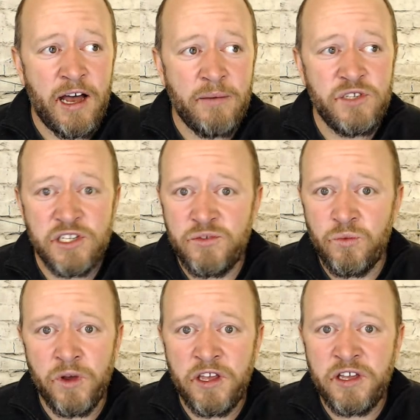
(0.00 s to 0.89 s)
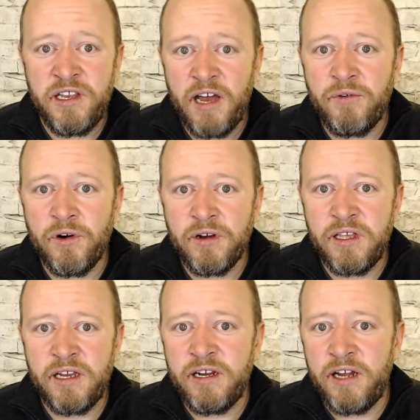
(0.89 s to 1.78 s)
just really could never
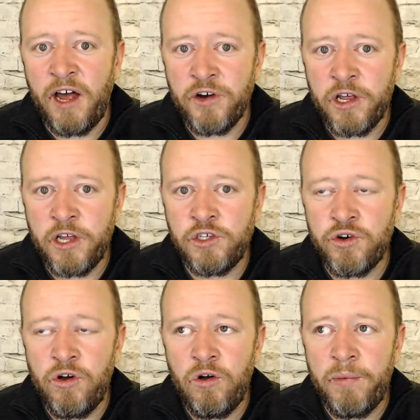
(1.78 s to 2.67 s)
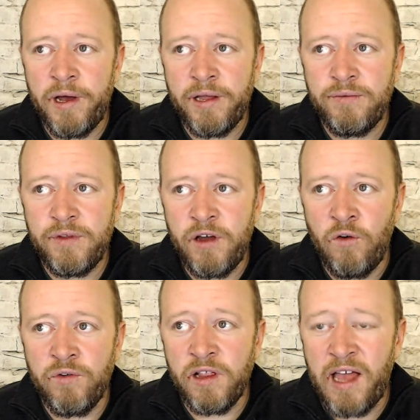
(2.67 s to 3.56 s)
get it under control. But
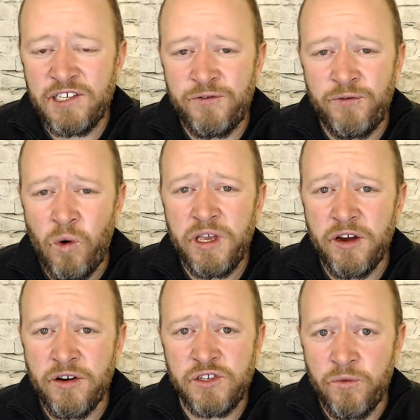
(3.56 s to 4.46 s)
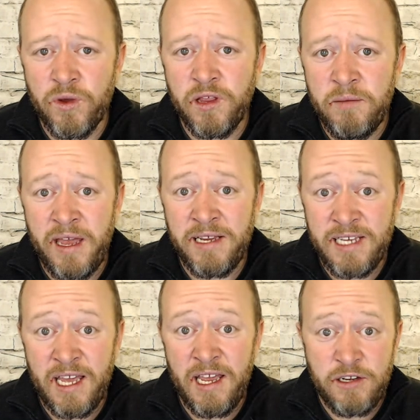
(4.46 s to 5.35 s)
over the last 4 years, I've really
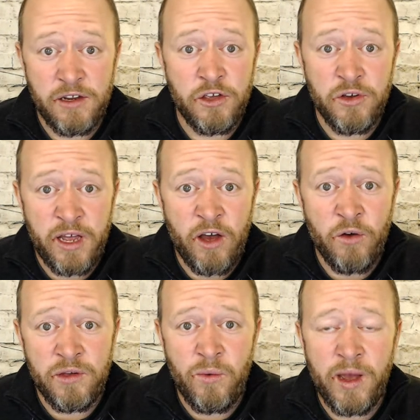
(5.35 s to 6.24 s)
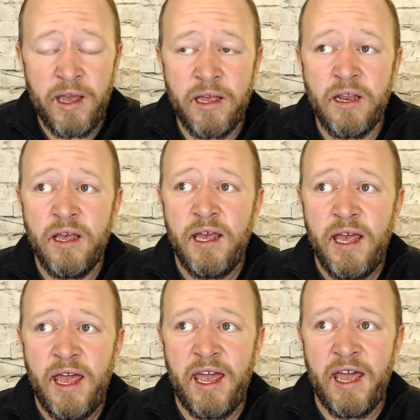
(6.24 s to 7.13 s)
maintained a good, healthy weight.
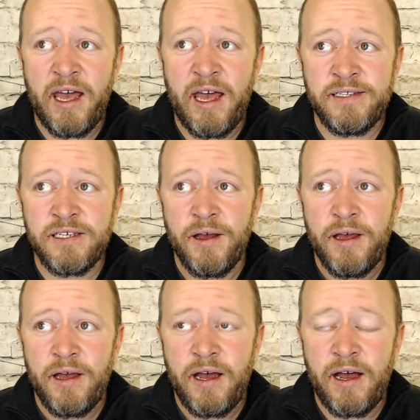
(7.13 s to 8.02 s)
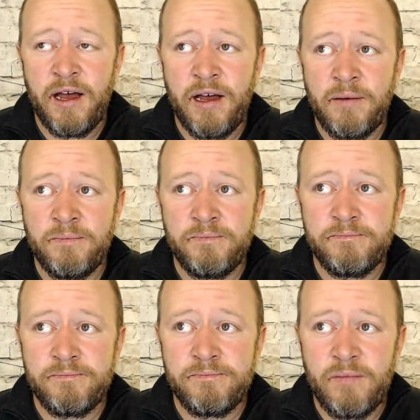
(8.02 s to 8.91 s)
And
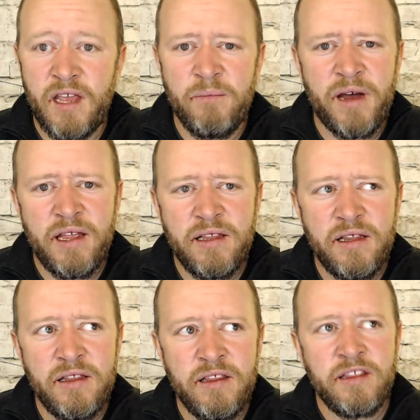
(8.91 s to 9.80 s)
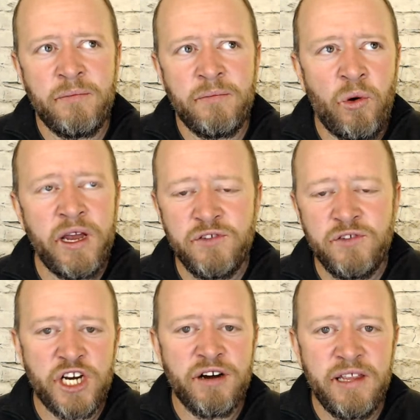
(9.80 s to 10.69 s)
but the point of
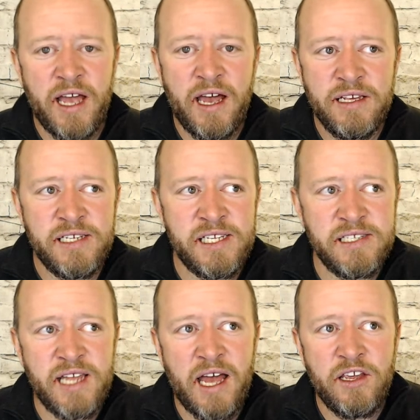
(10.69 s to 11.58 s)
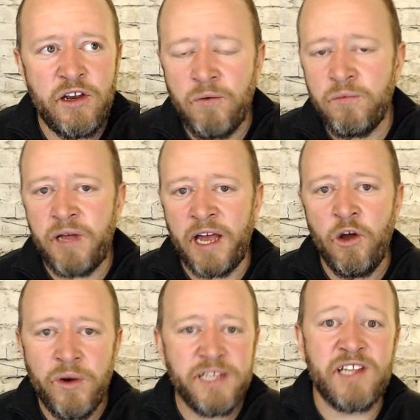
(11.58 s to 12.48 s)
sharing that is that I
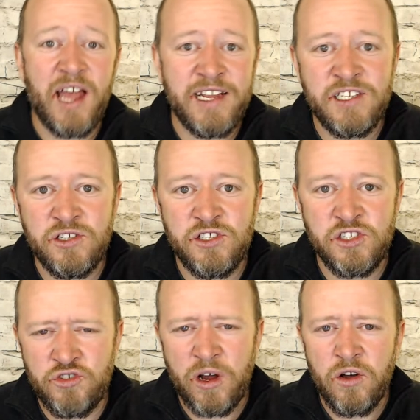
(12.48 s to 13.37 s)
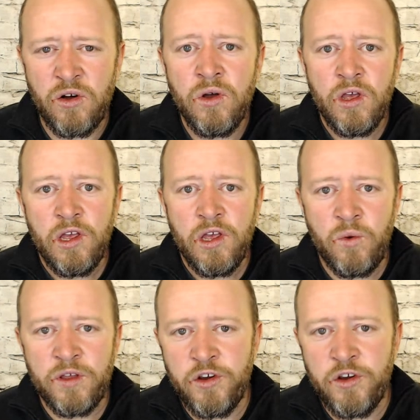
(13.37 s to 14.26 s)
know what it's like to struggle
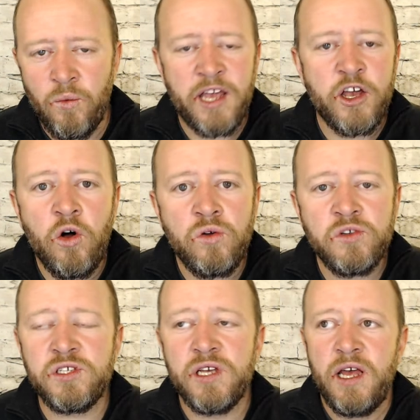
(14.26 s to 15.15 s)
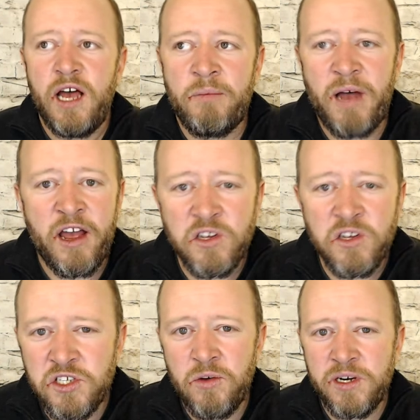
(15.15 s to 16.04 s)
with your weight goals. I also know what